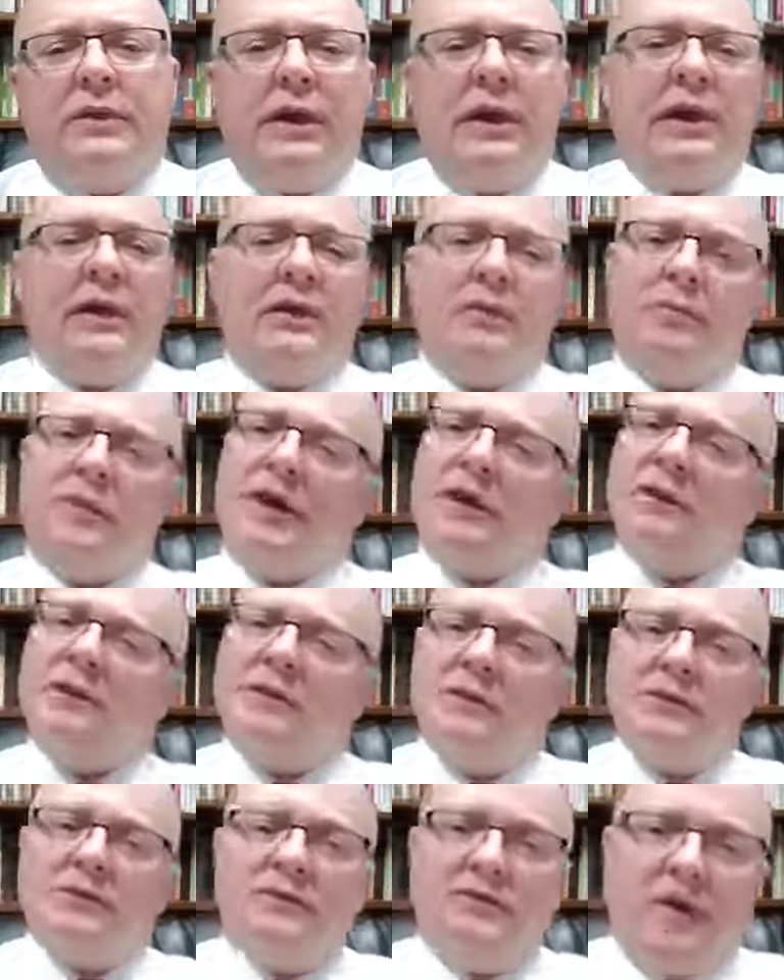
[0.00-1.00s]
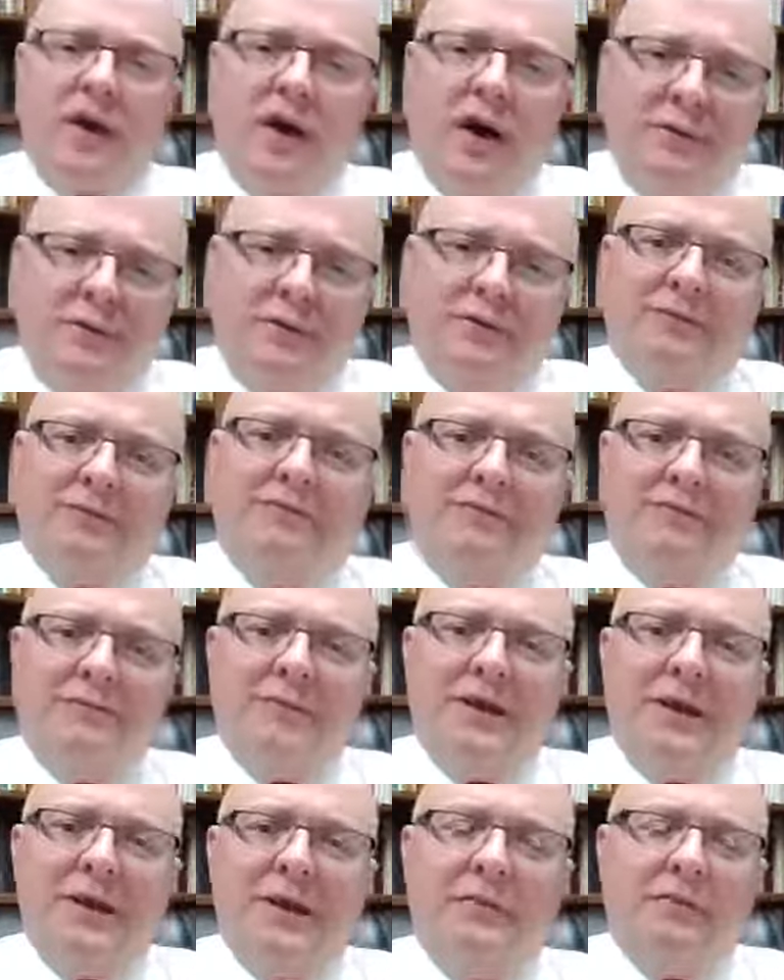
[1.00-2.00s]
I was thinking about this father,
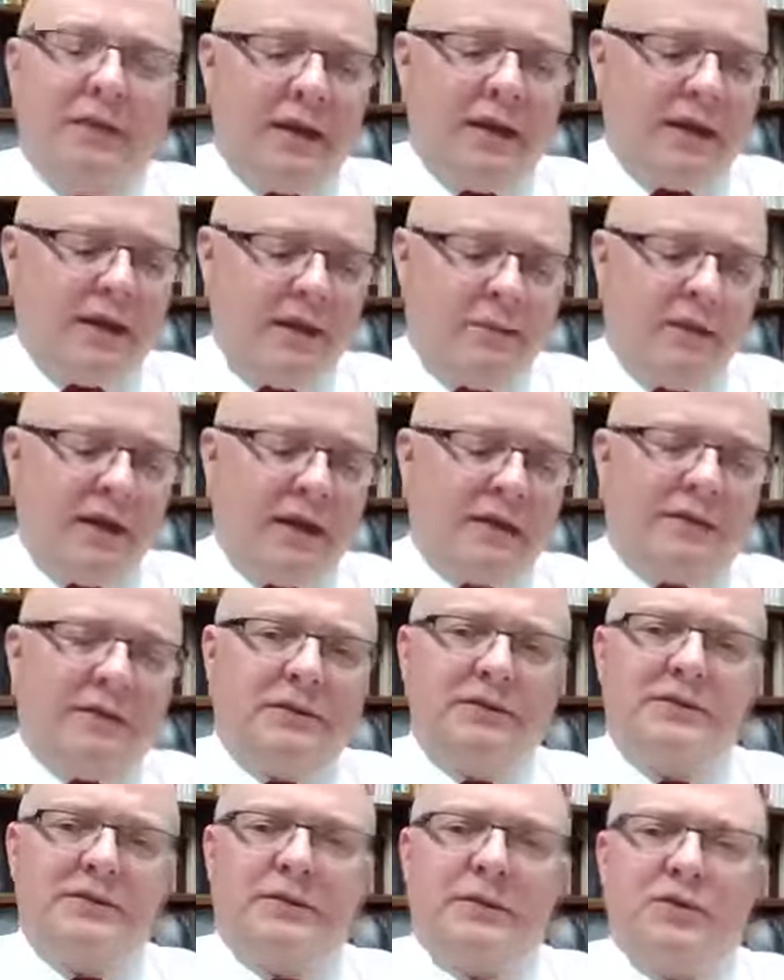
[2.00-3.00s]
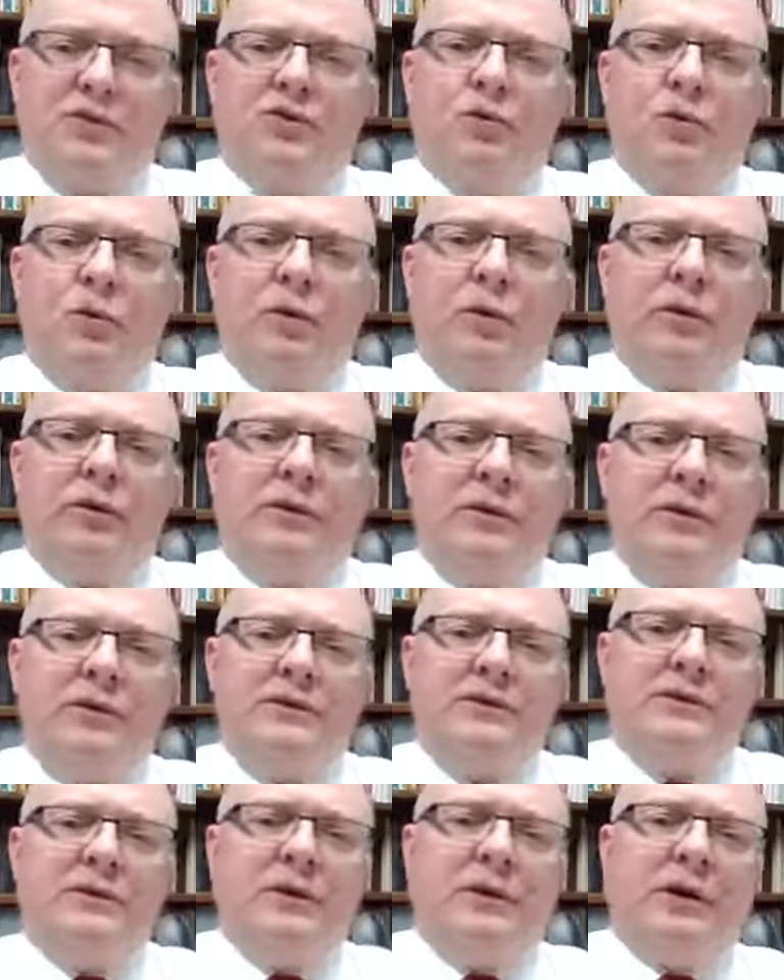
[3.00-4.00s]
thinking about this, this ruler
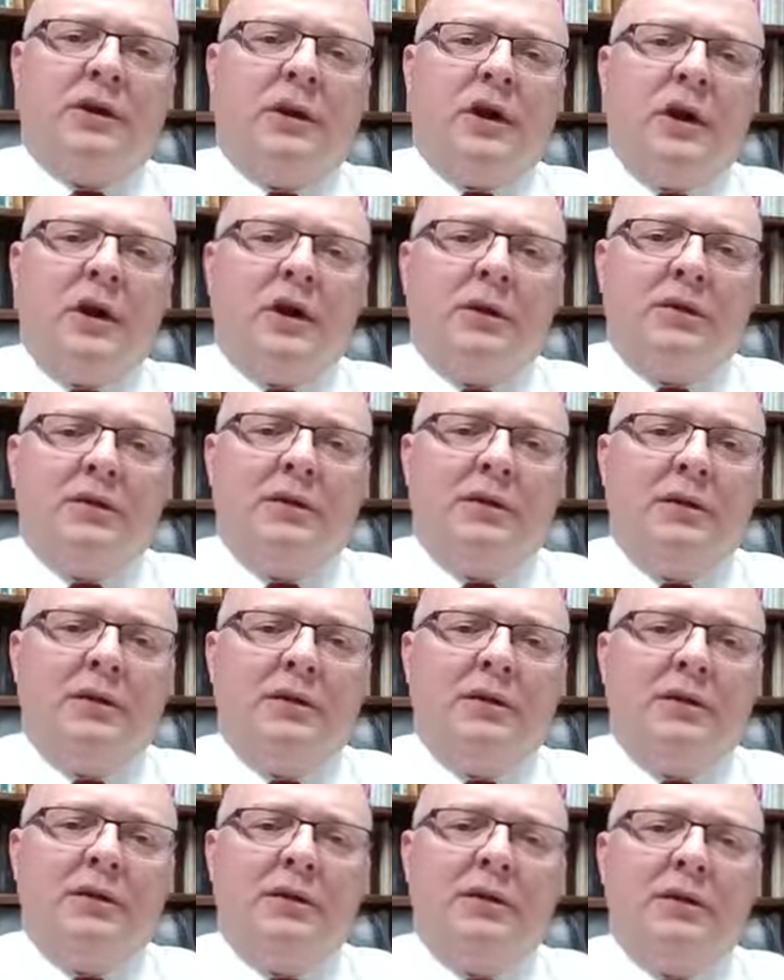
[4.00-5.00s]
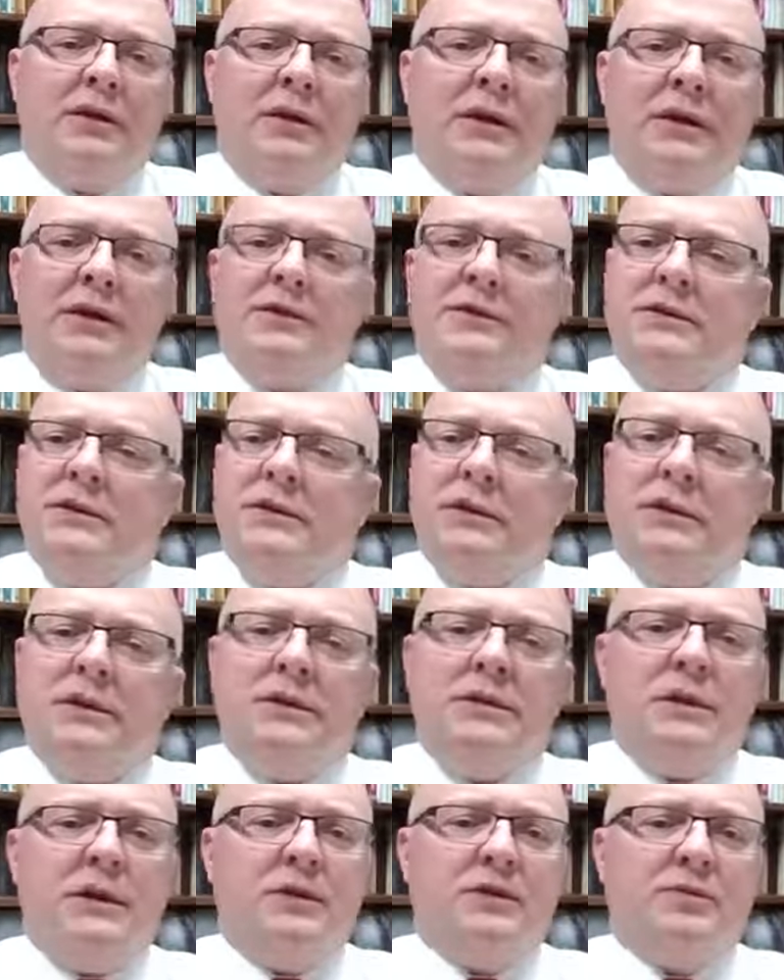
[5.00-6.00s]
of this synagogue. He's in
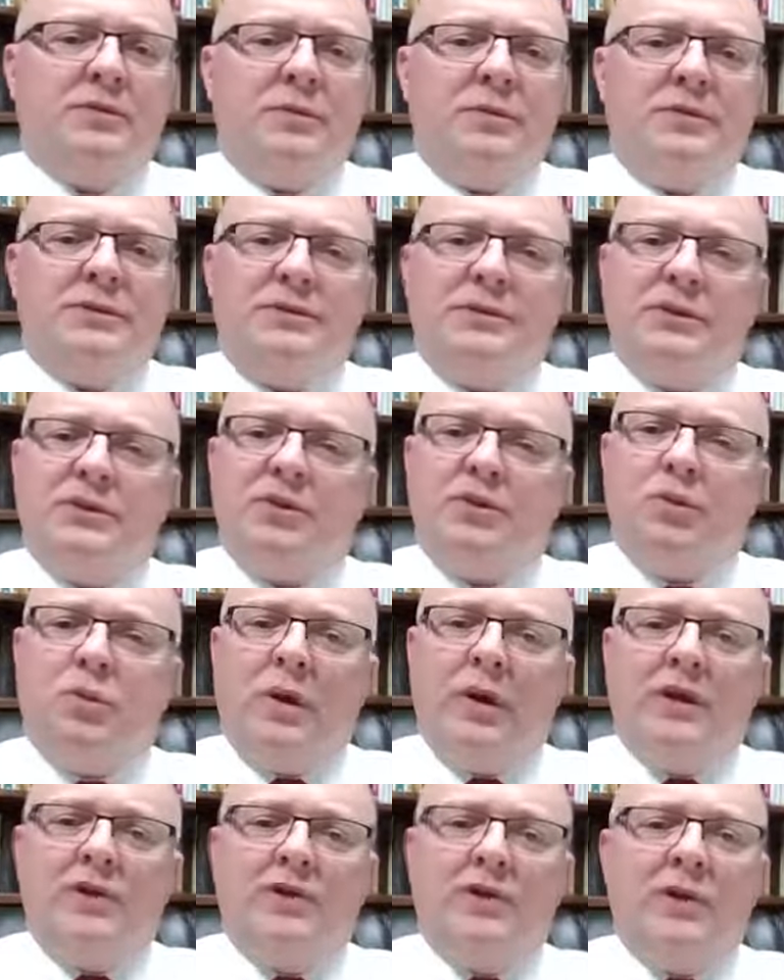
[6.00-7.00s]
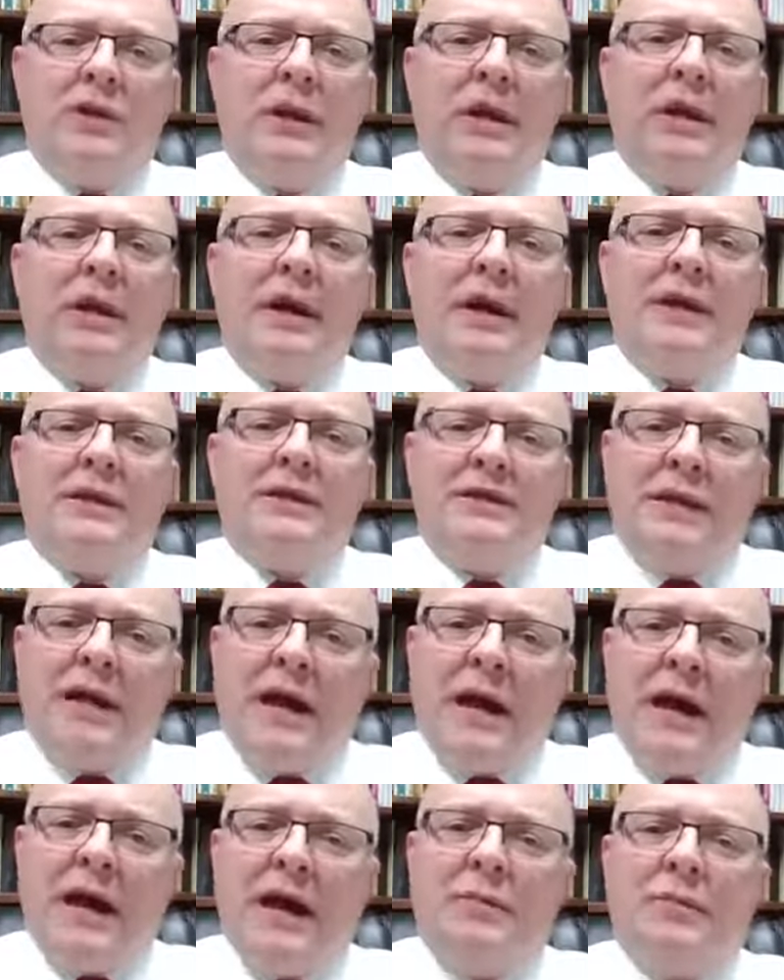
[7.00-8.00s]
a desperate situation, and
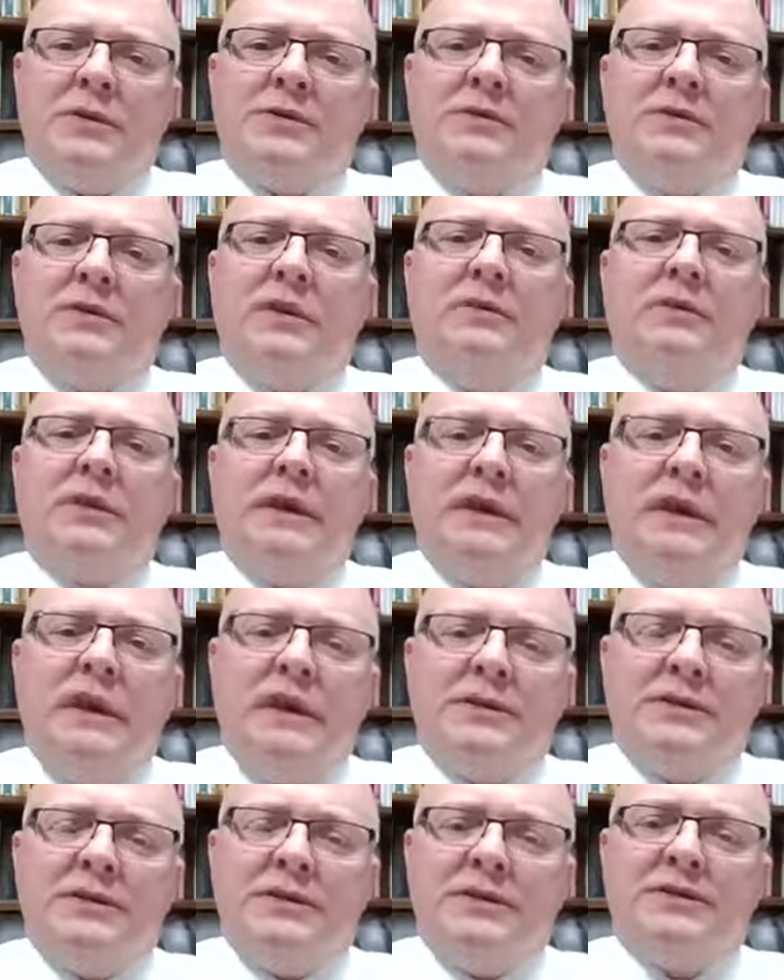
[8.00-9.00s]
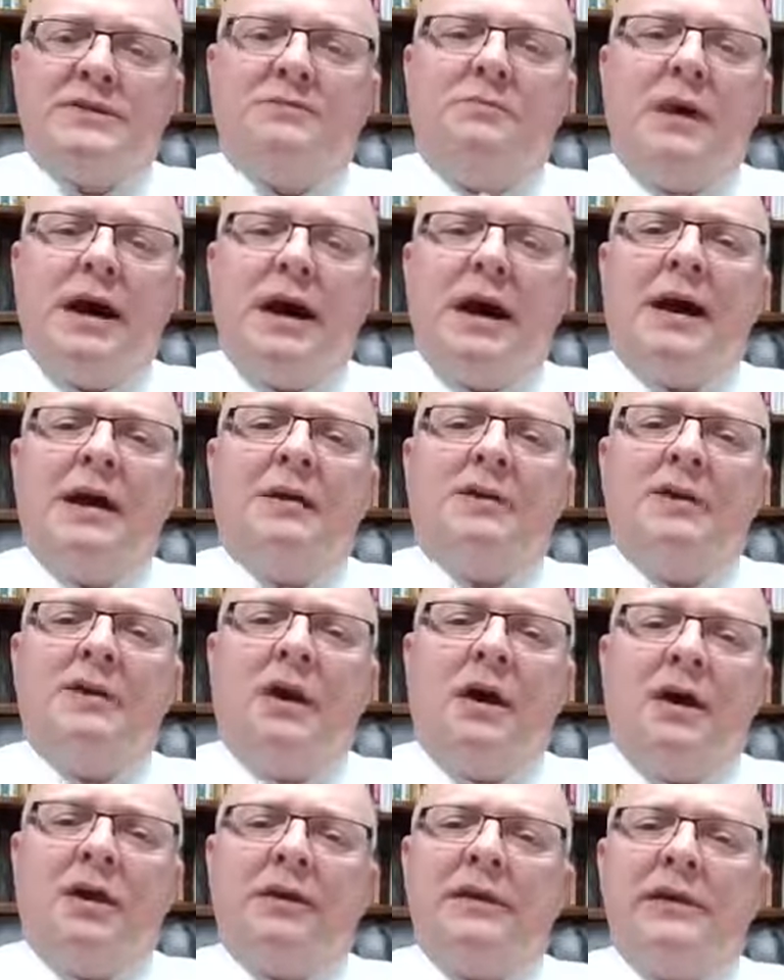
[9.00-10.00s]
time is of the essence. My
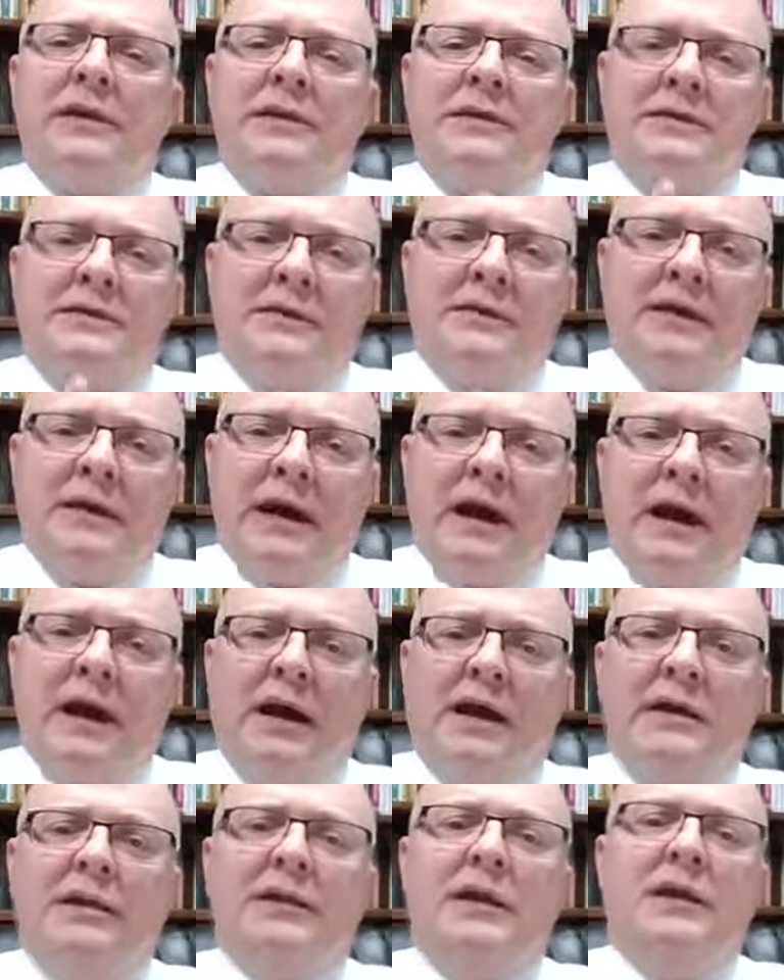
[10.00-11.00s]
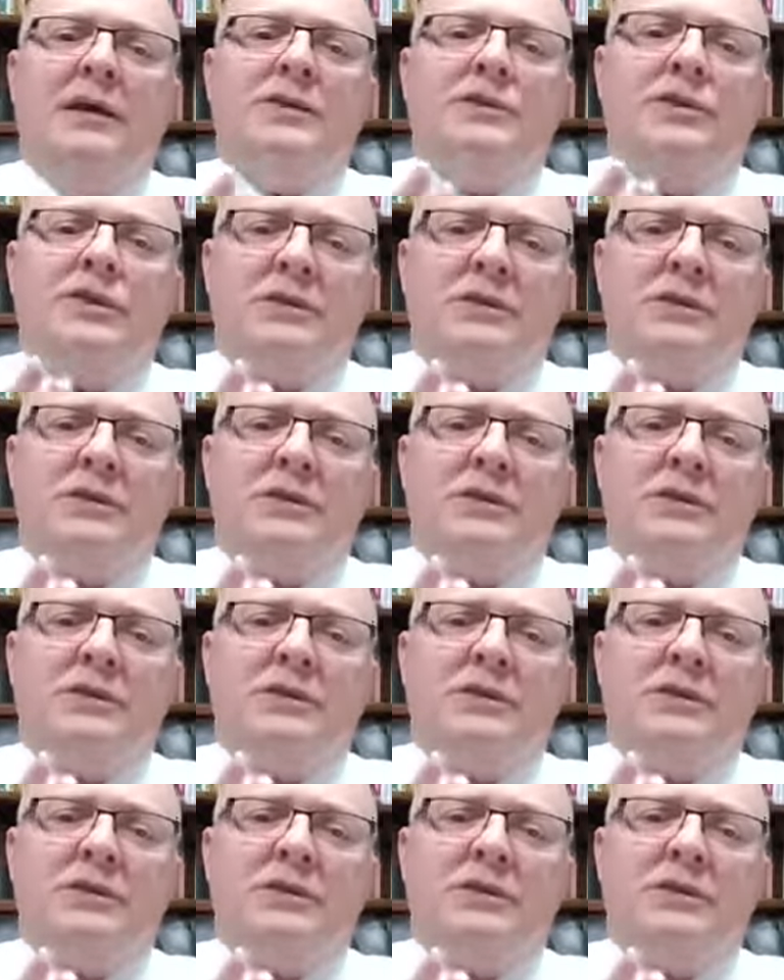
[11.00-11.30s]
daughter is dying.